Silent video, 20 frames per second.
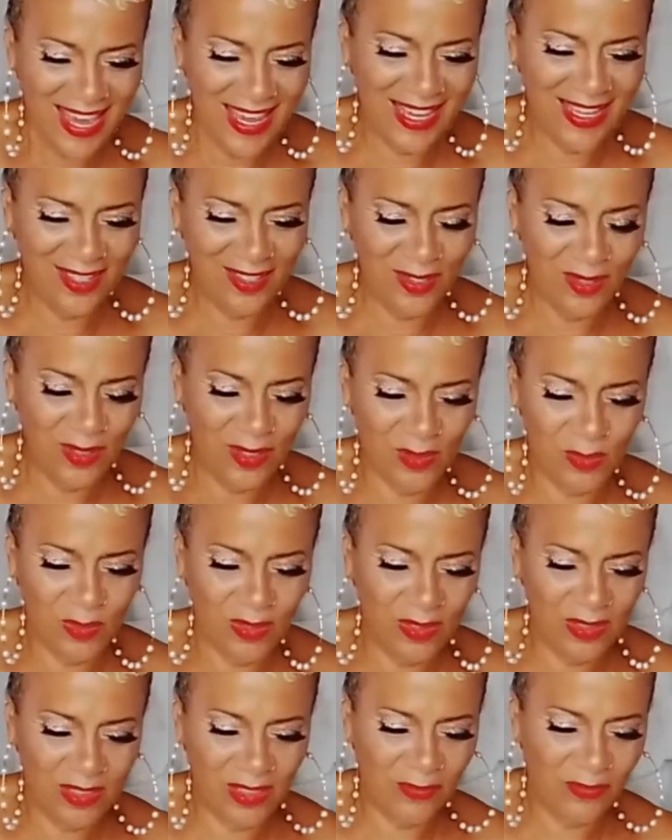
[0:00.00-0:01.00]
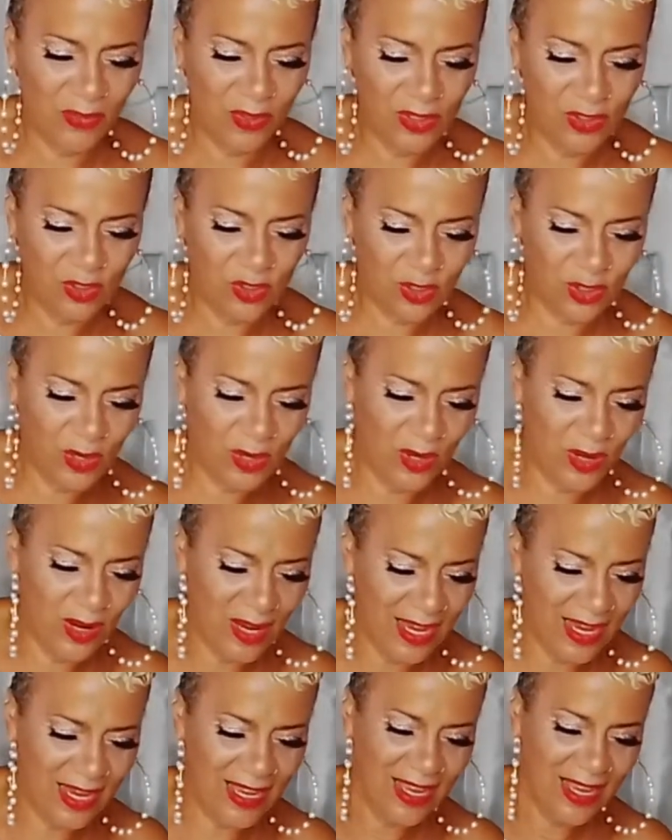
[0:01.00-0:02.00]
Angels, we're looking for
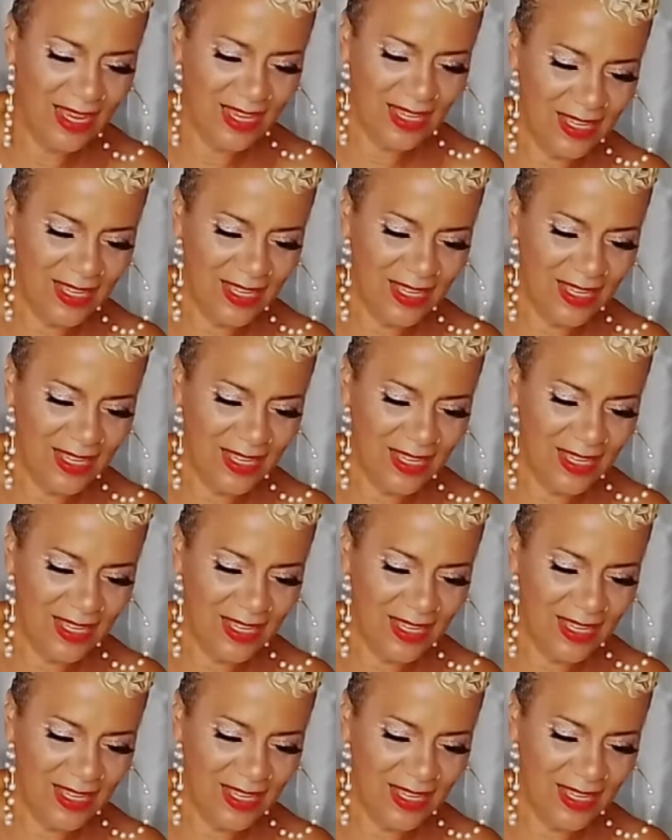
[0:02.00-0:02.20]
joy.